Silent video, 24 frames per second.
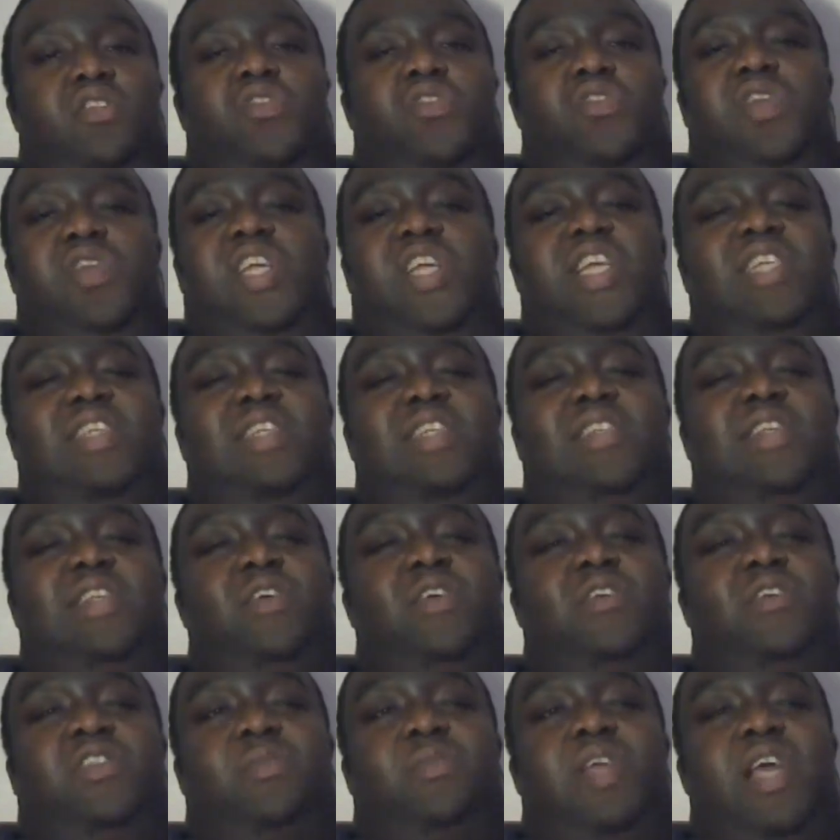Surely there's a
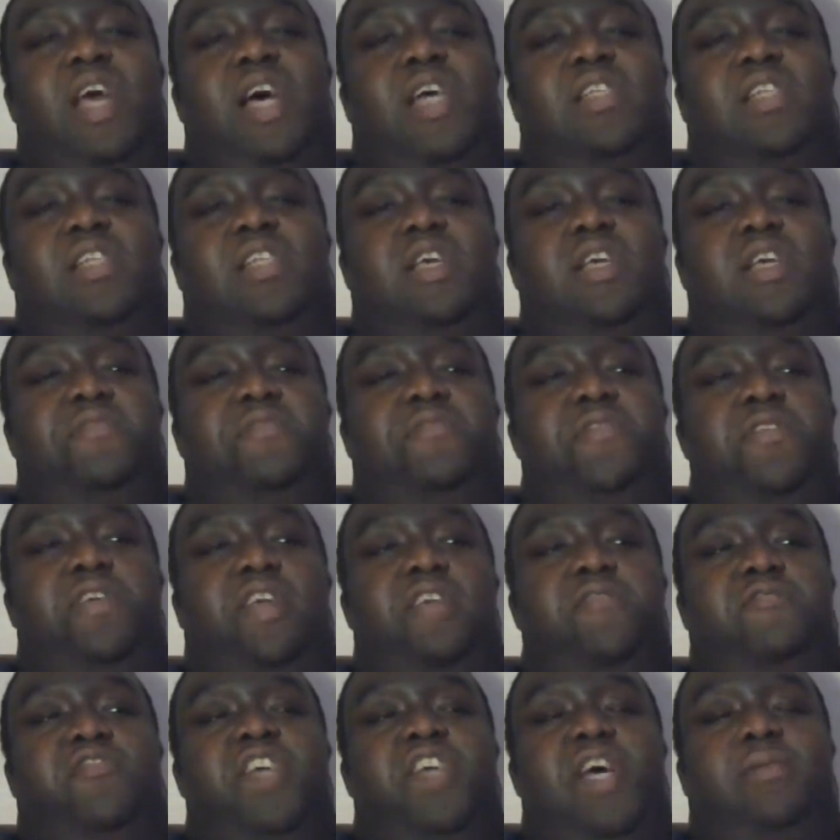deal to be had here. If
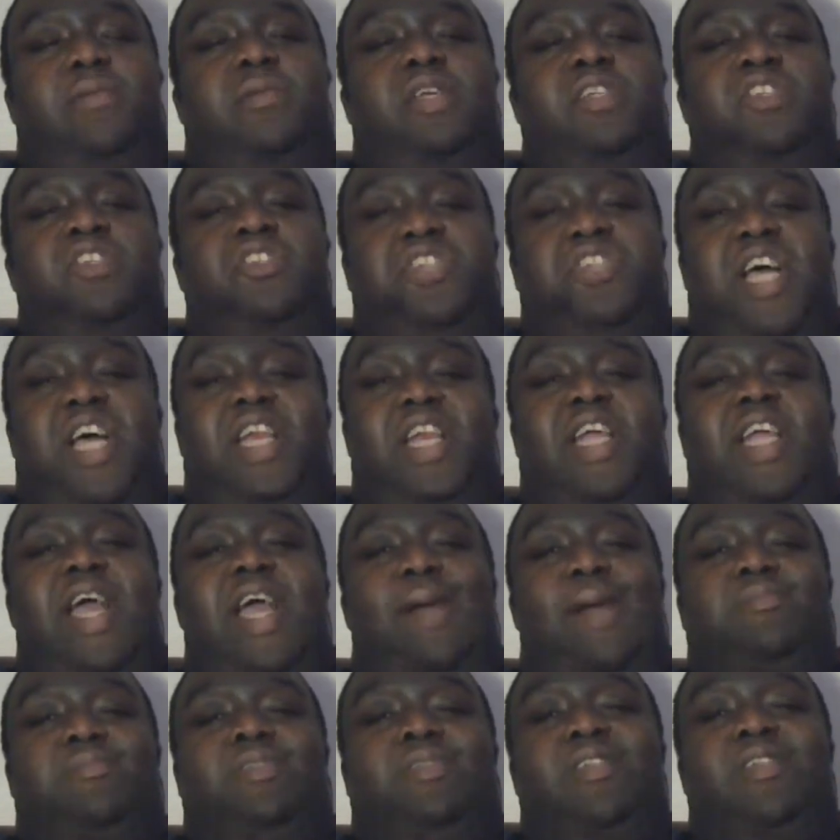you give Jack a
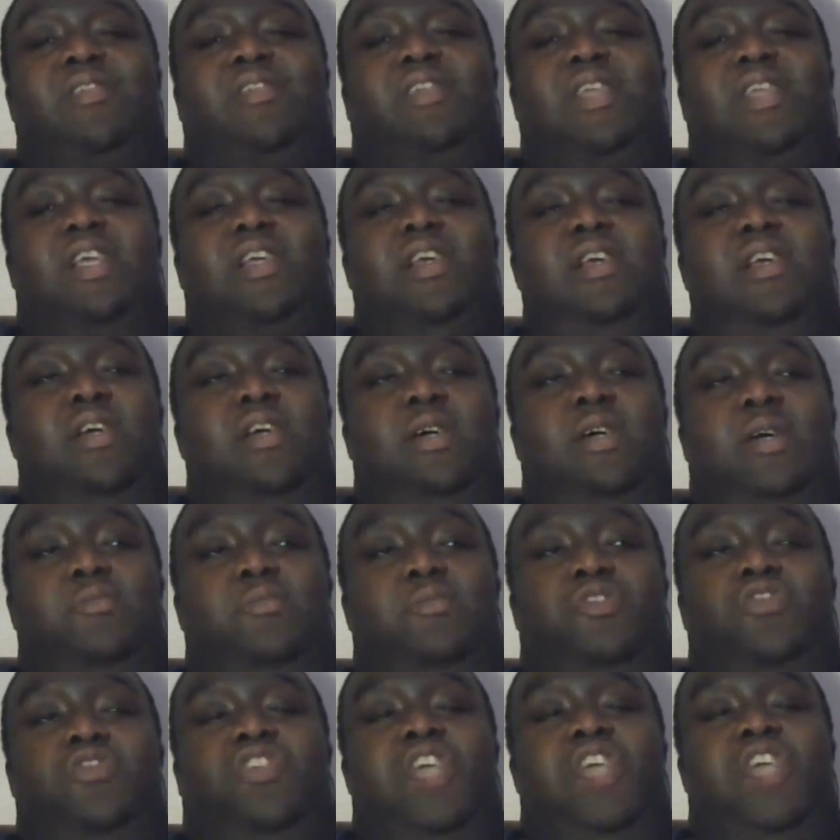captaincy,
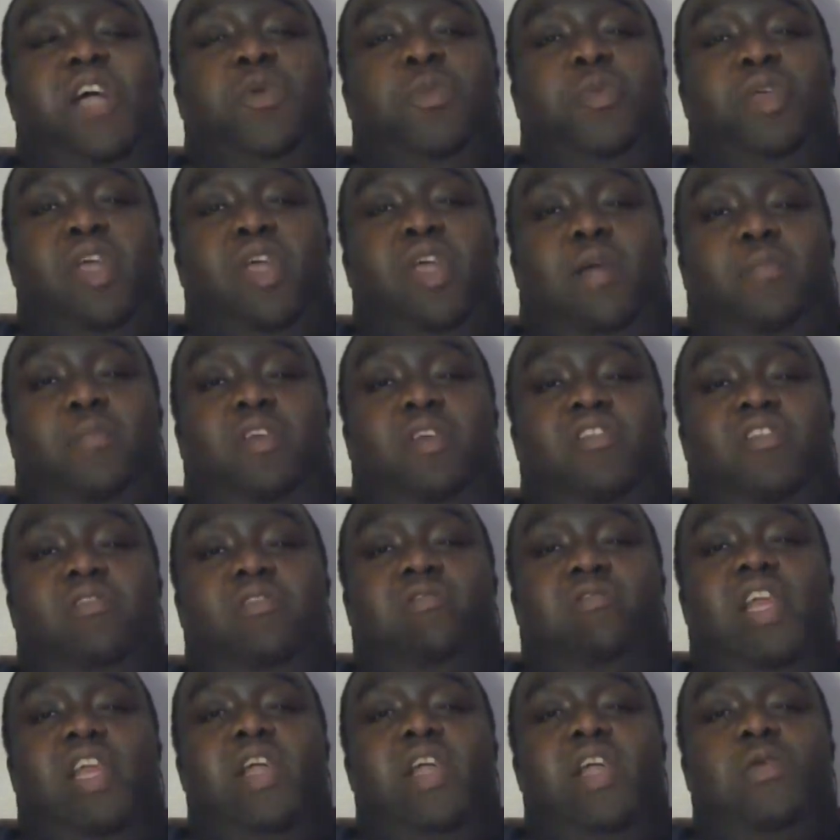I'm sure Jack would be happy
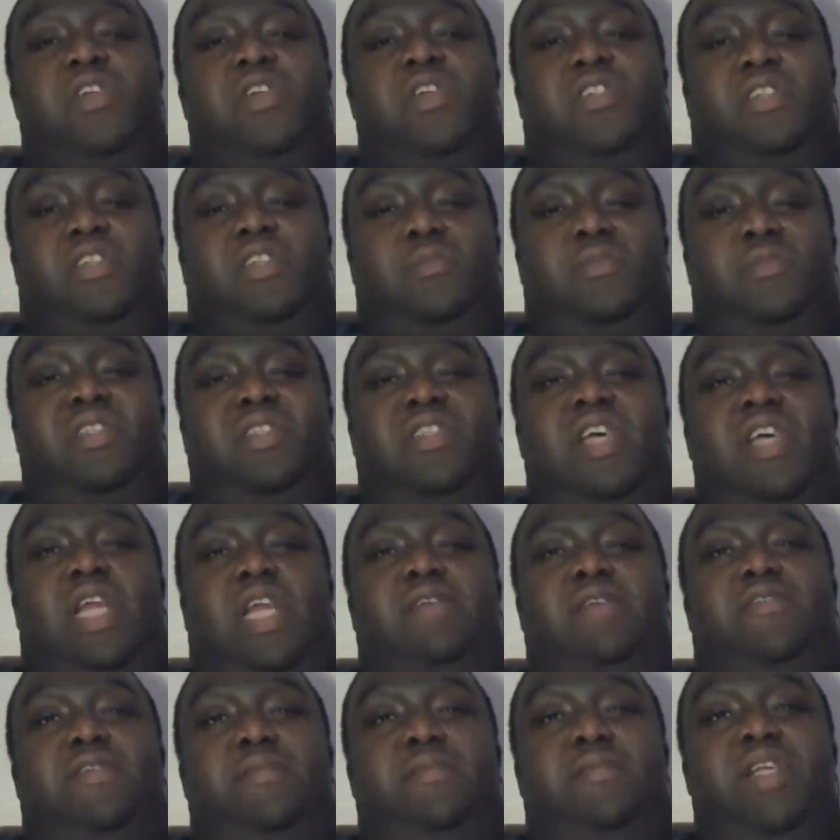to relinquish number 10
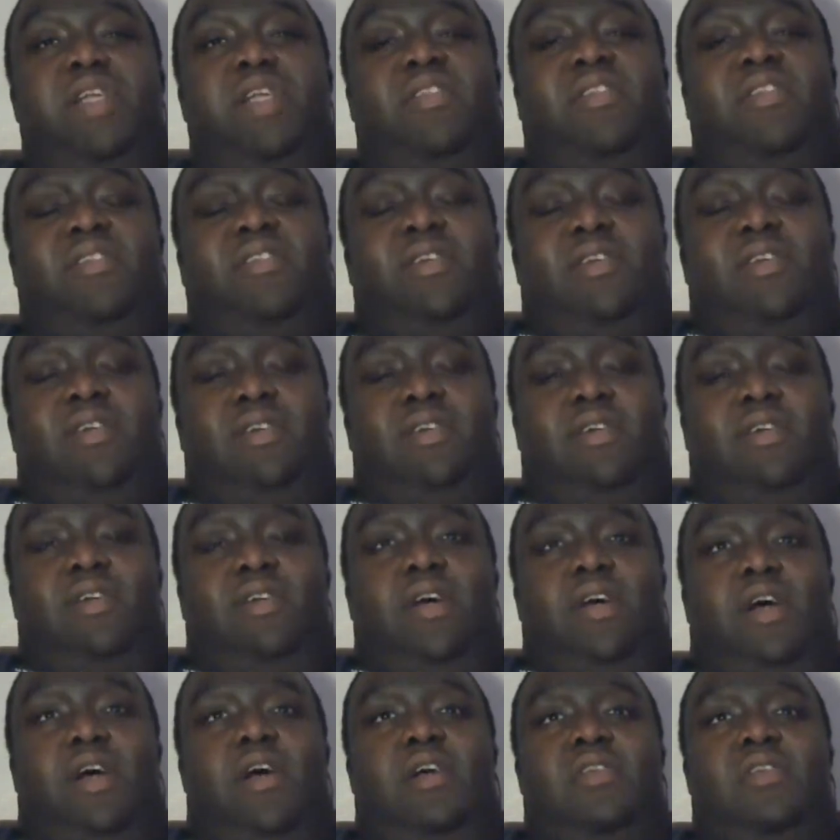if it means
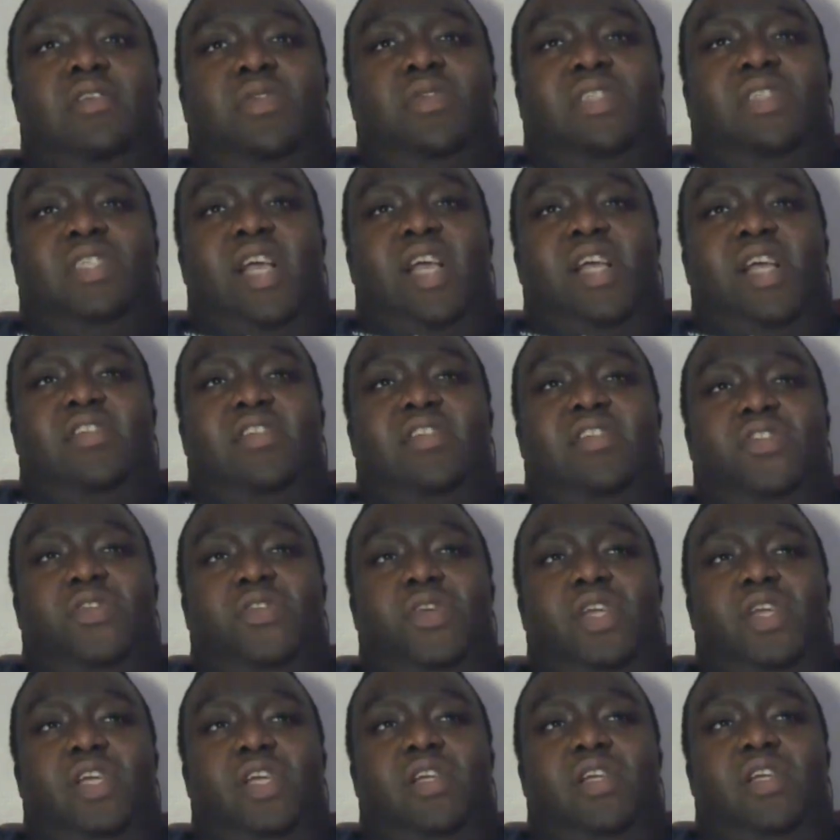Ozil staying,
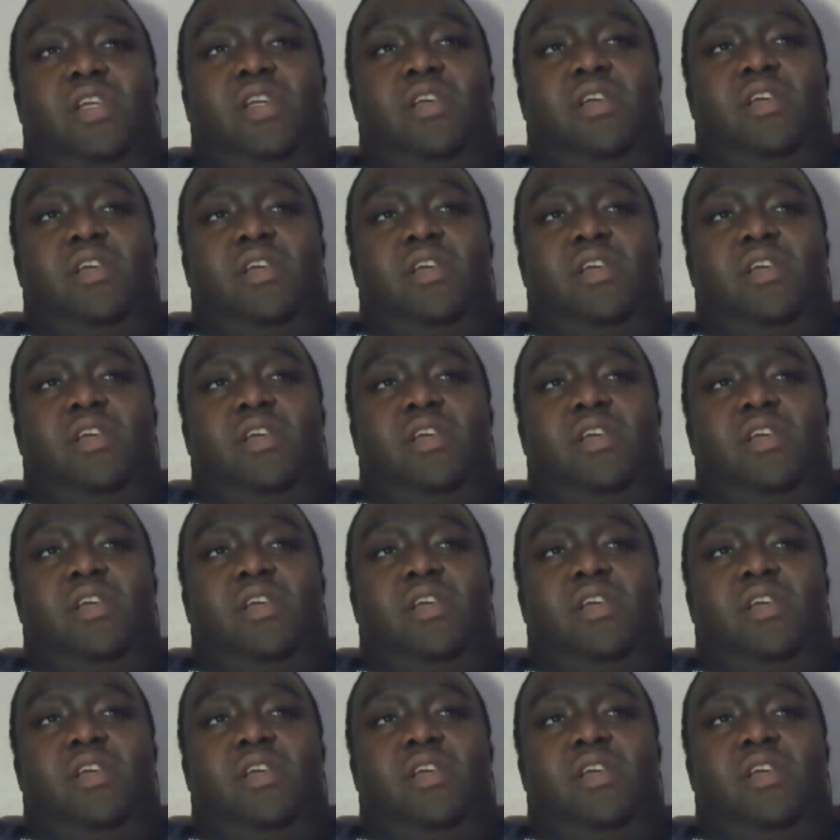surely.